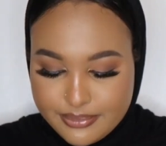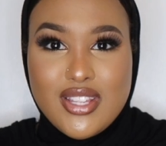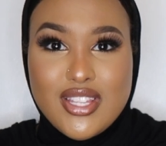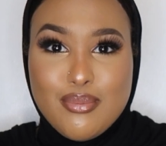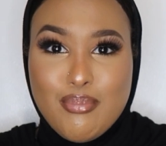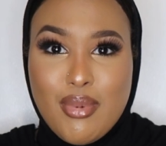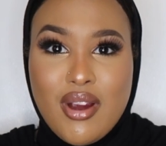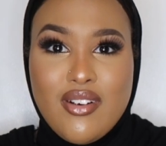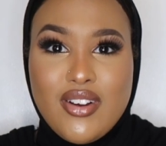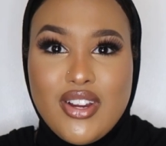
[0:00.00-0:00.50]

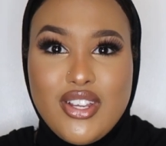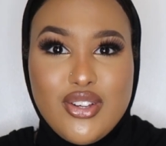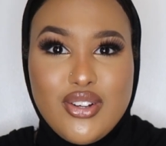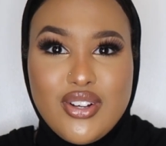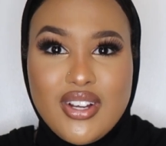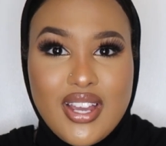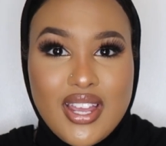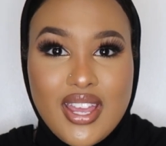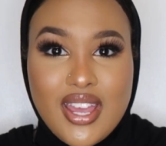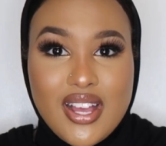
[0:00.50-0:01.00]
Inspiring
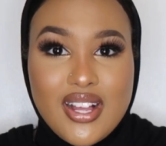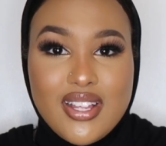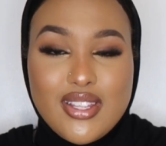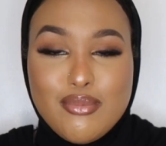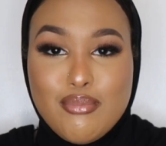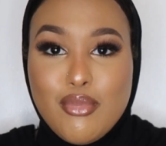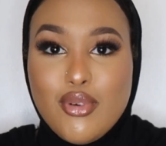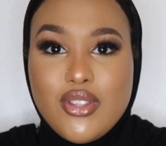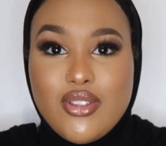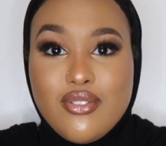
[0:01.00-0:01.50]
younger
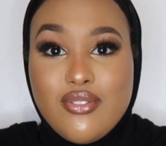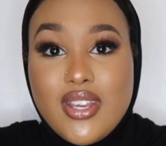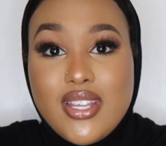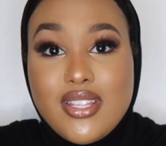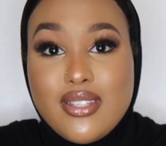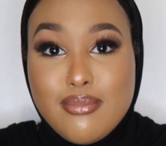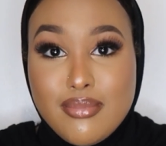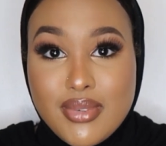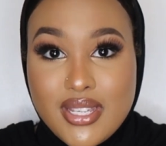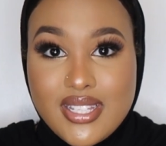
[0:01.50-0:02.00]
girls
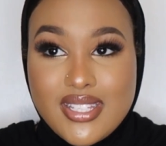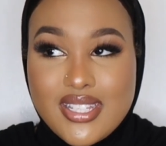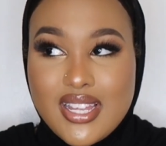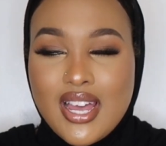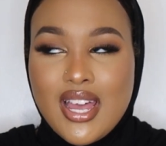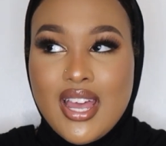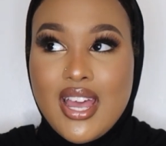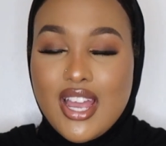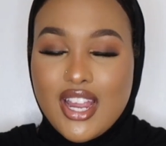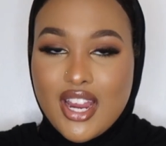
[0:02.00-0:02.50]
motivates me to